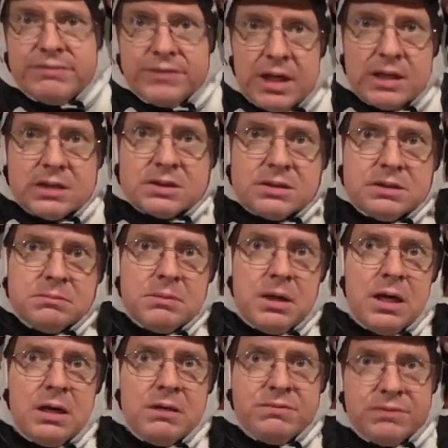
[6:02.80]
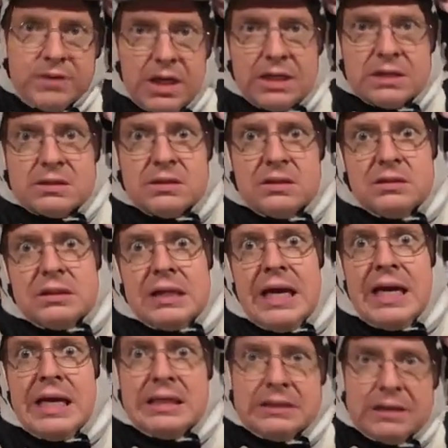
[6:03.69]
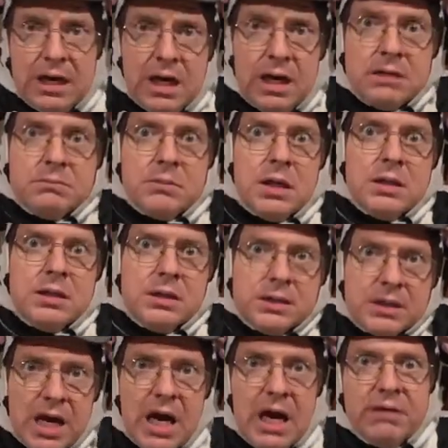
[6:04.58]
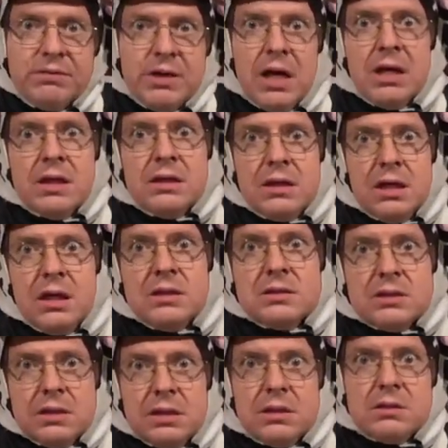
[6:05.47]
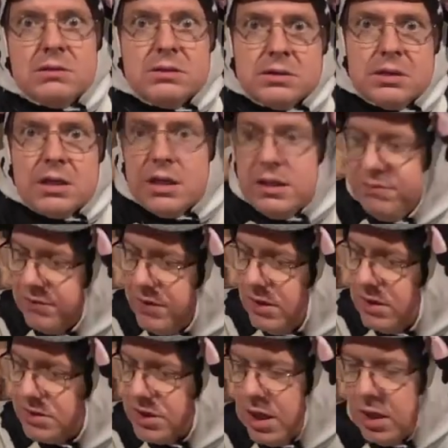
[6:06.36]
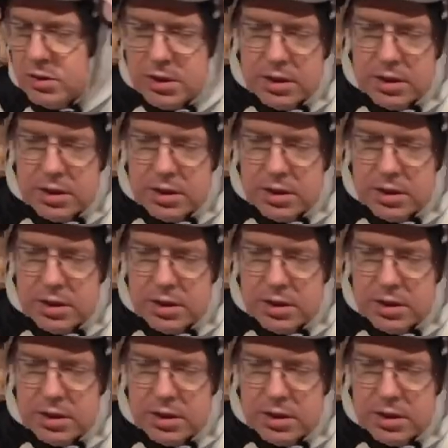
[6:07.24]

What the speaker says: foster mom, foster dad, godmother, godfather, aunts and uncles look at them first.